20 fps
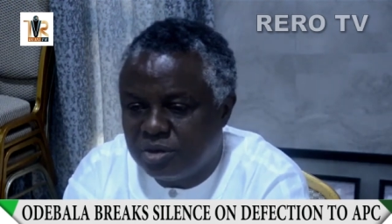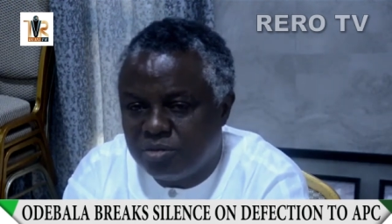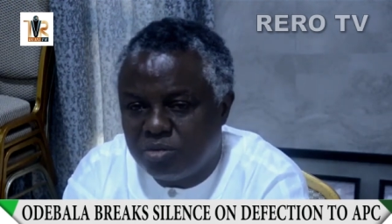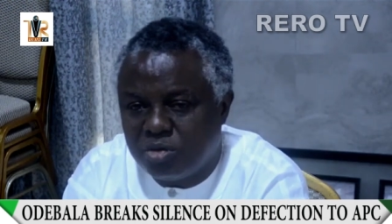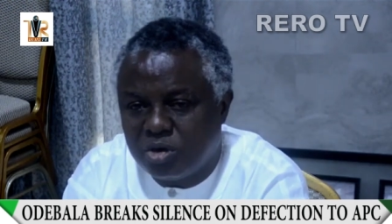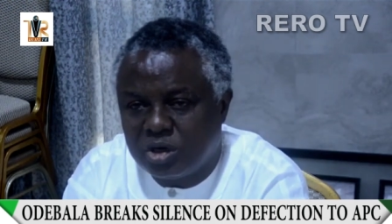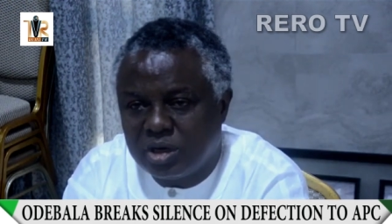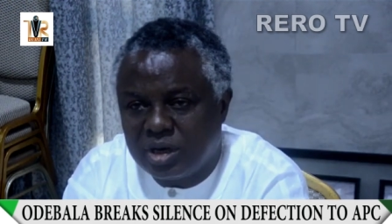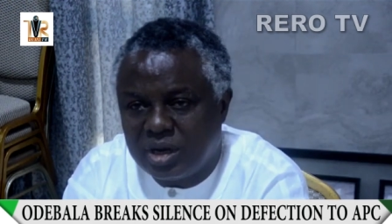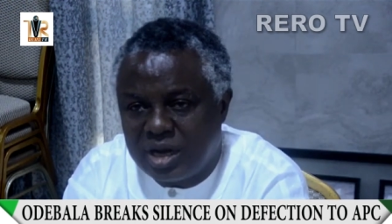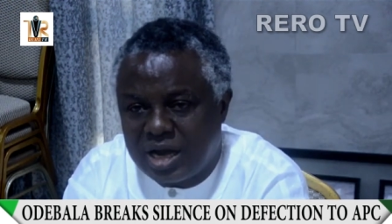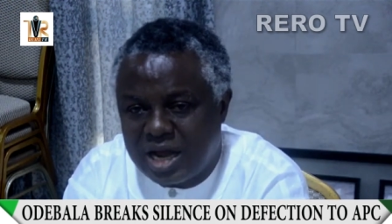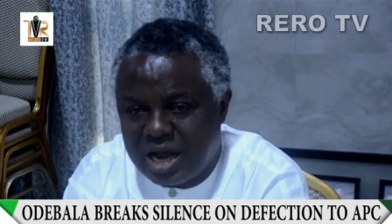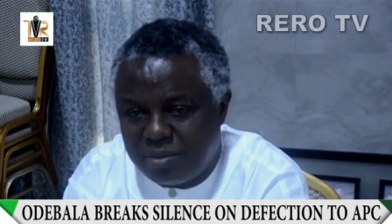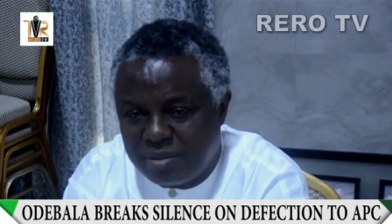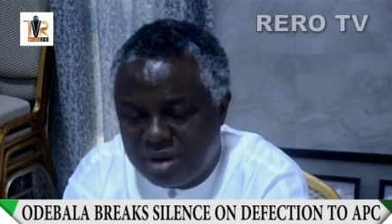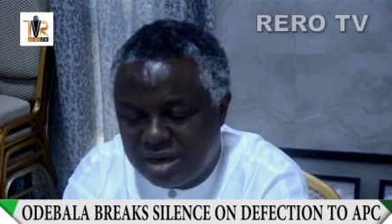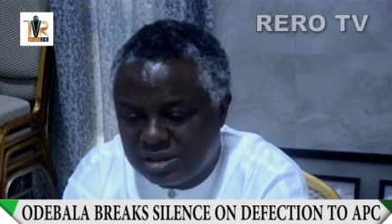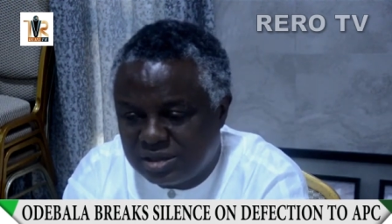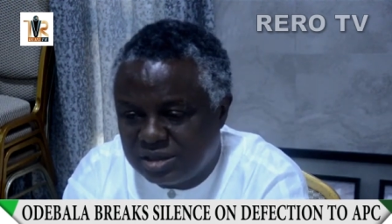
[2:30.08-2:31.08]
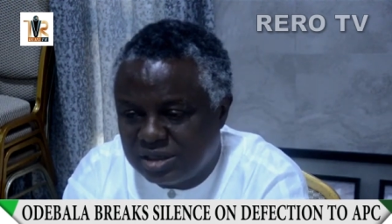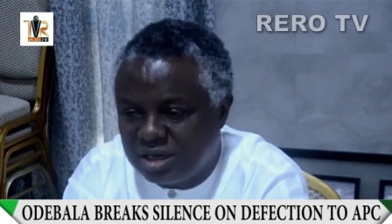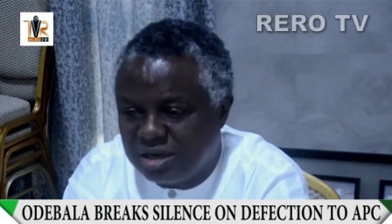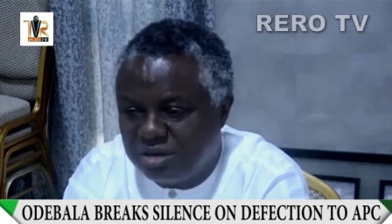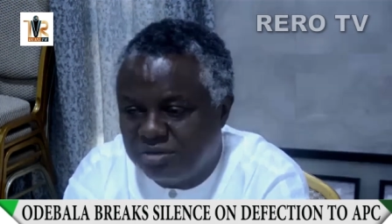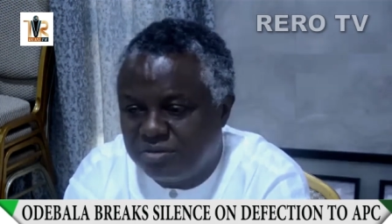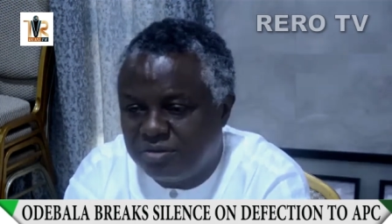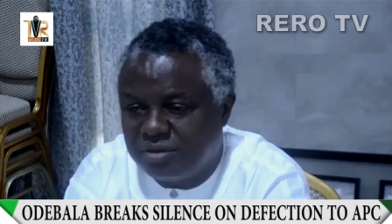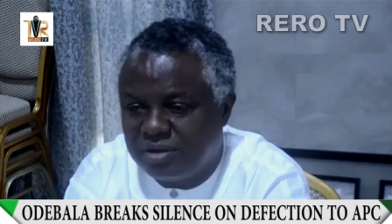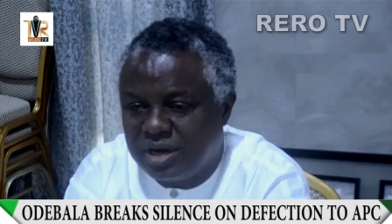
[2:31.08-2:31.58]
But I
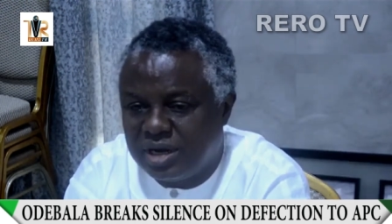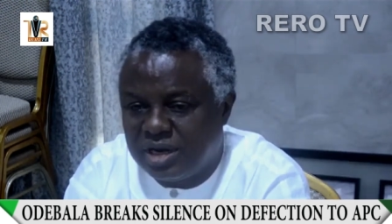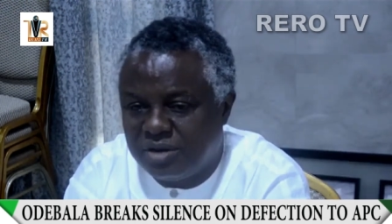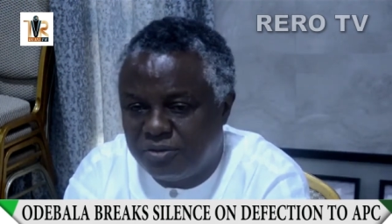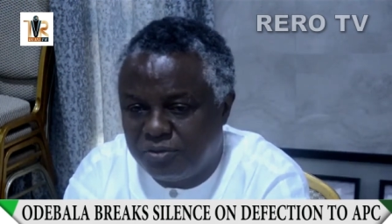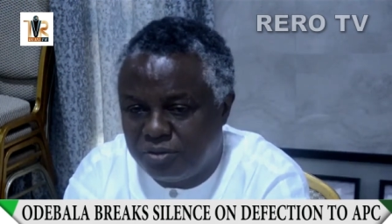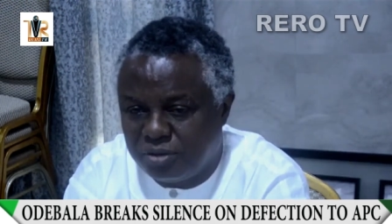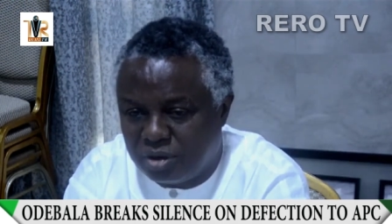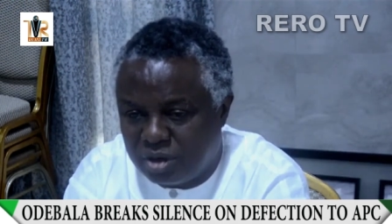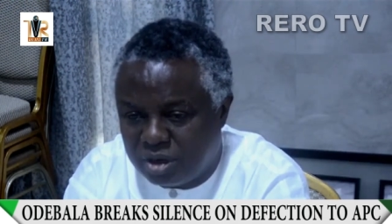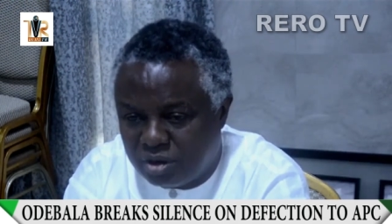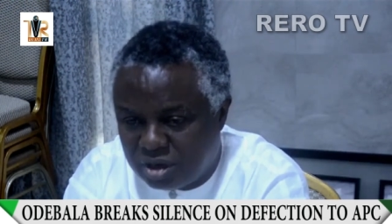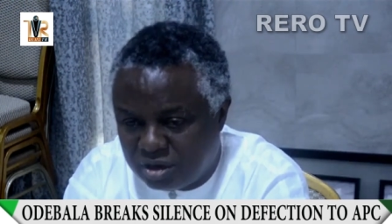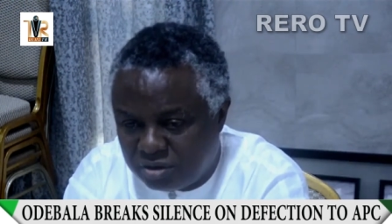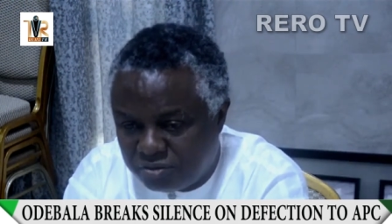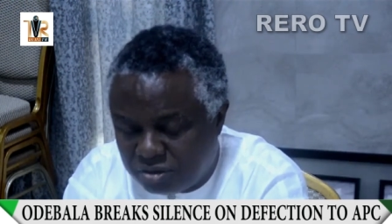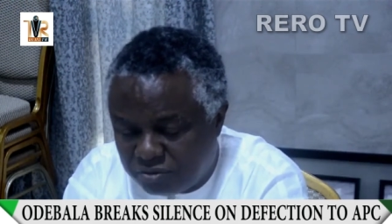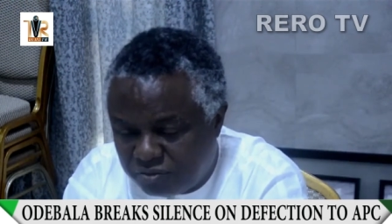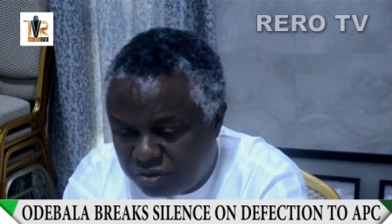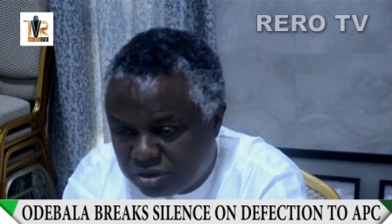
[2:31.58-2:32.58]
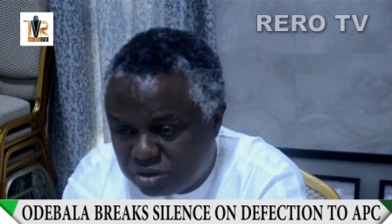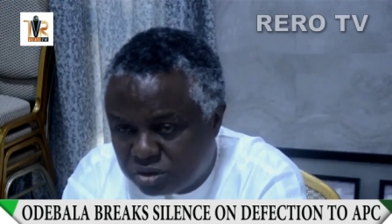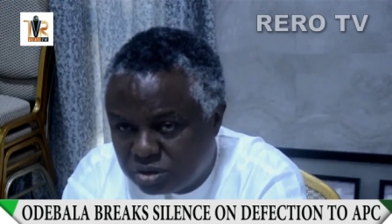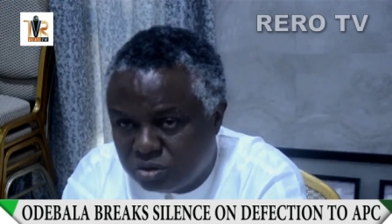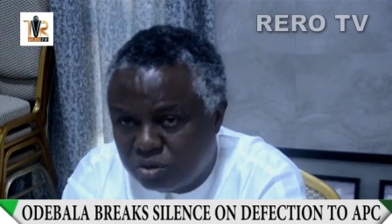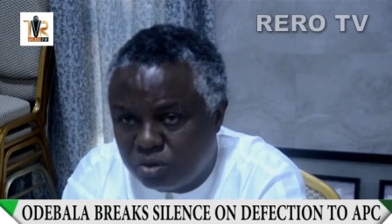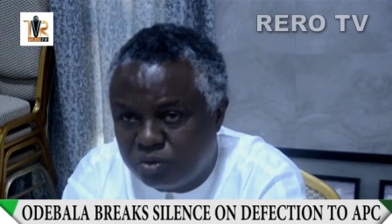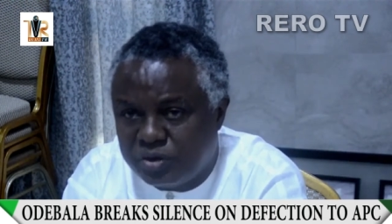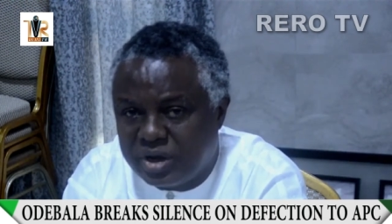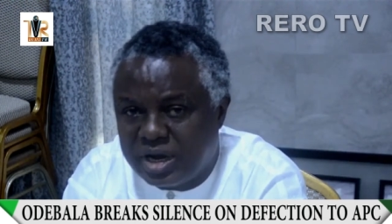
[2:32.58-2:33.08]
myself and if, uh, Festus
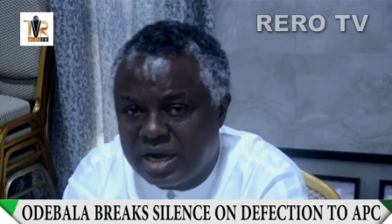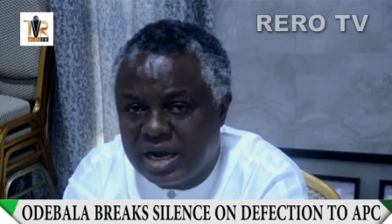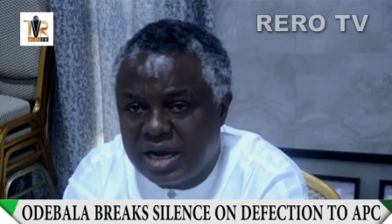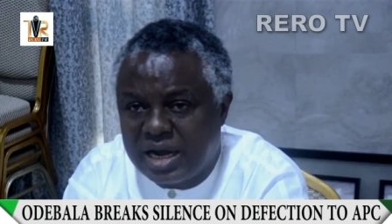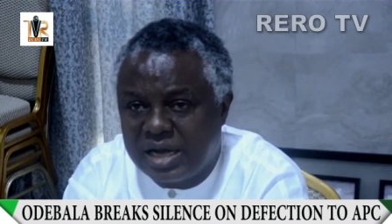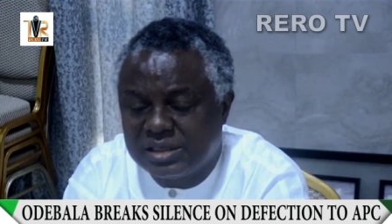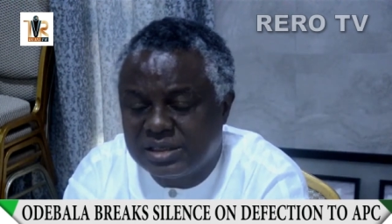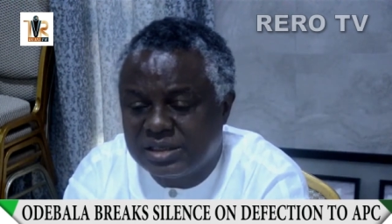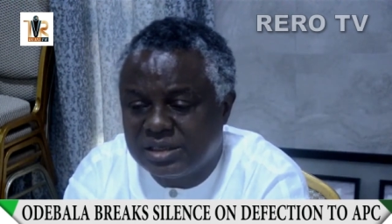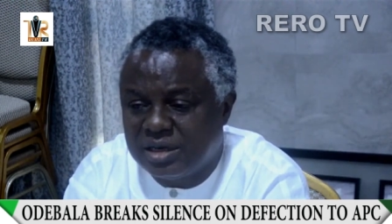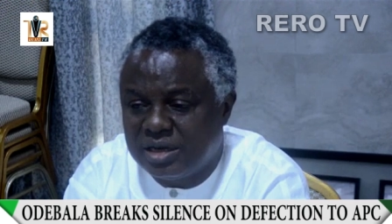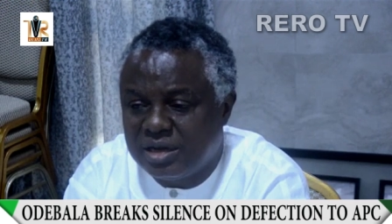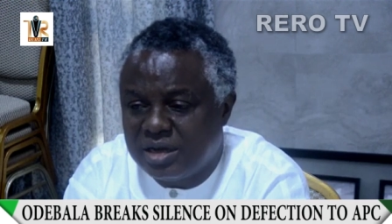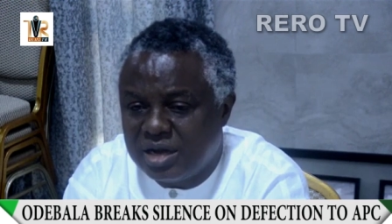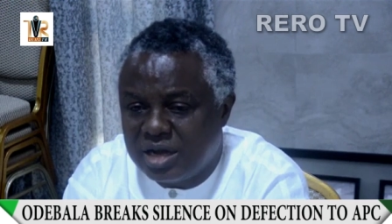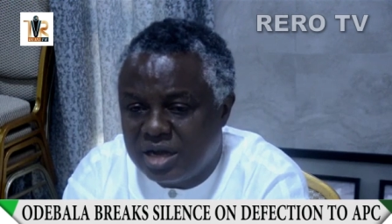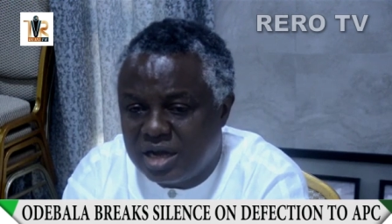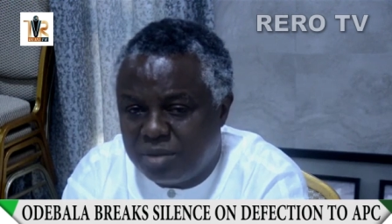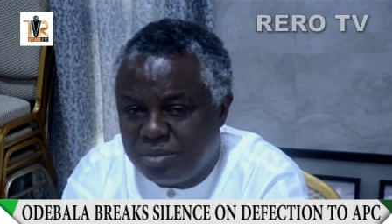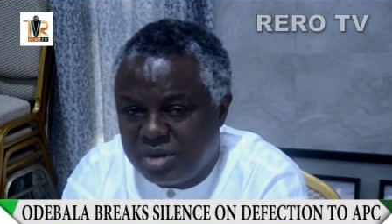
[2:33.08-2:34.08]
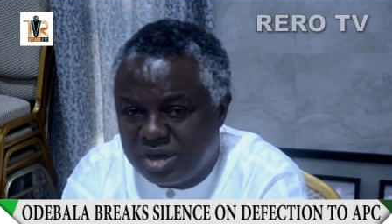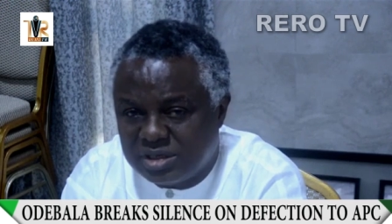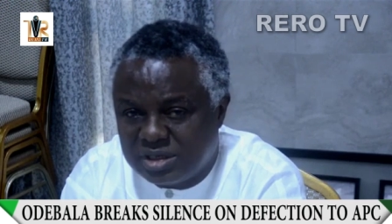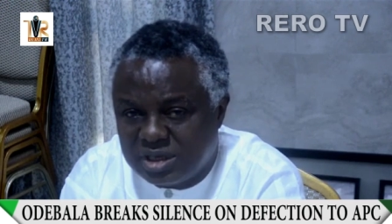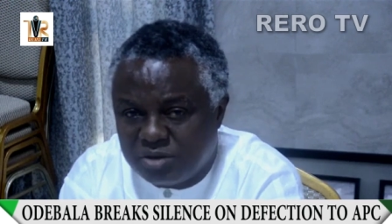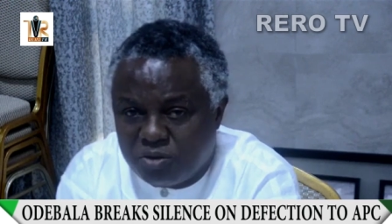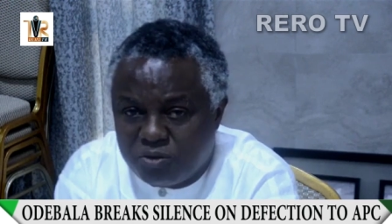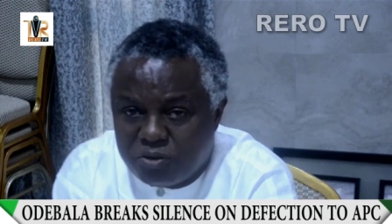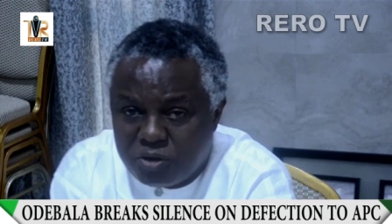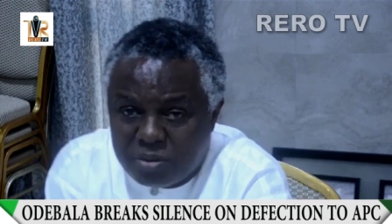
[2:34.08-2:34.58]
Oviagas and
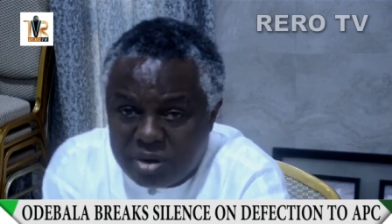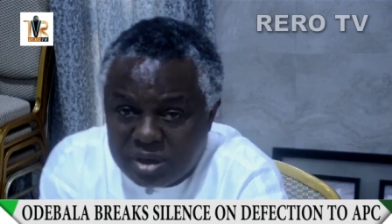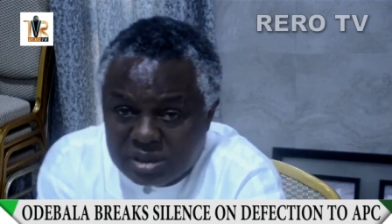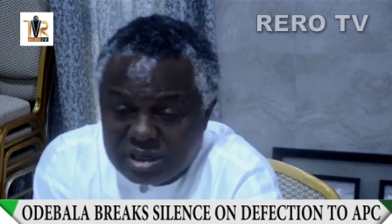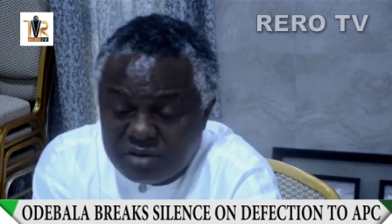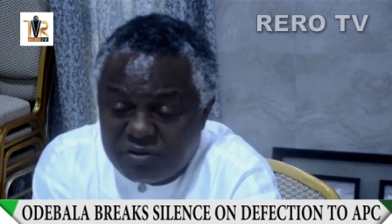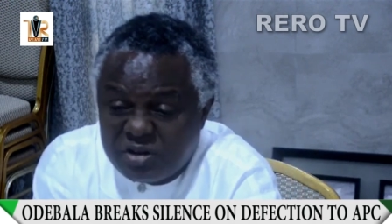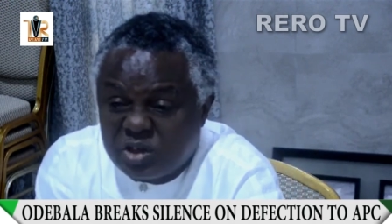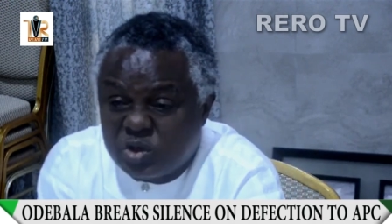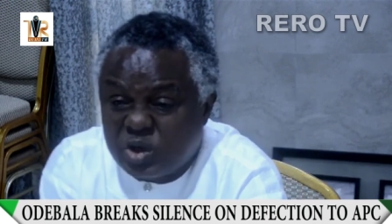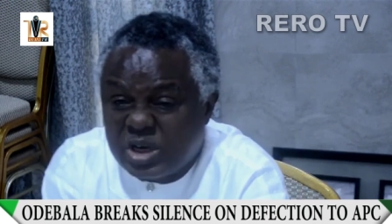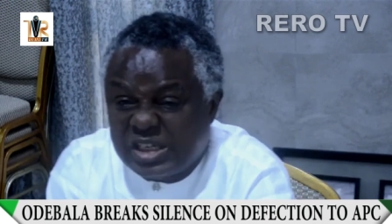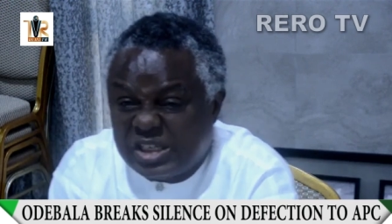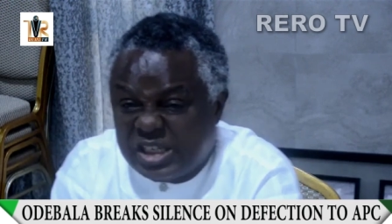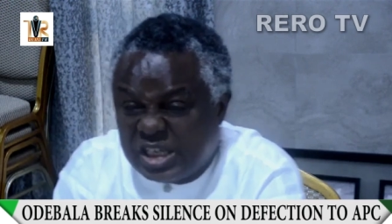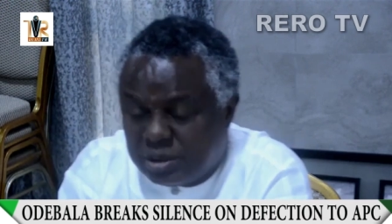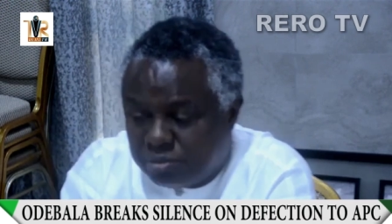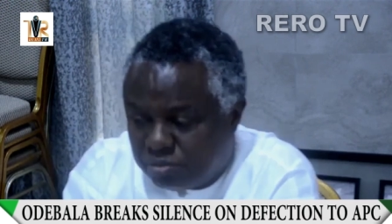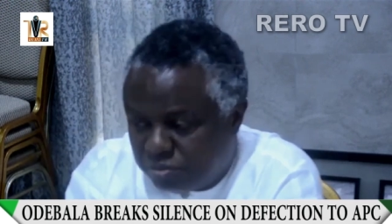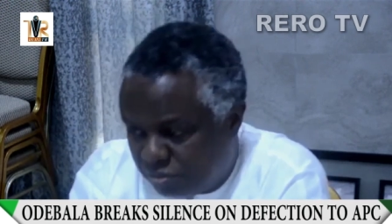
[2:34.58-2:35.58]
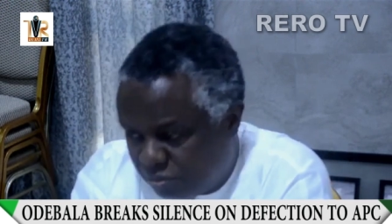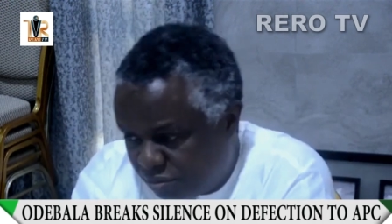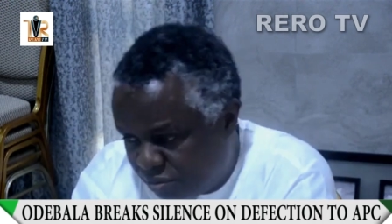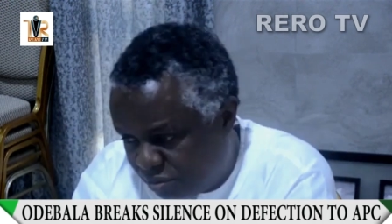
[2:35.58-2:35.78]
myself will form myself into a team